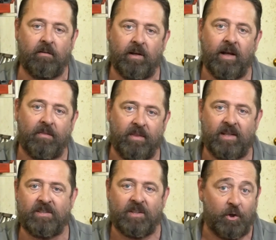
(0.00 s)
Now
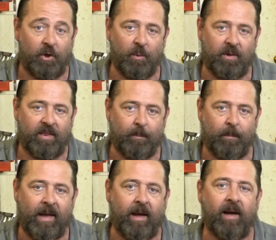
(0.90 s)
this, doing the
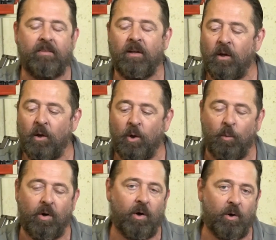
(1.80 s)
math,
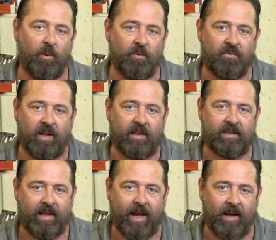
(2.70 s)
will hold
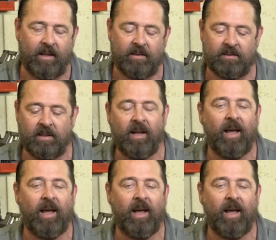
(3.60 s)
6 gallons.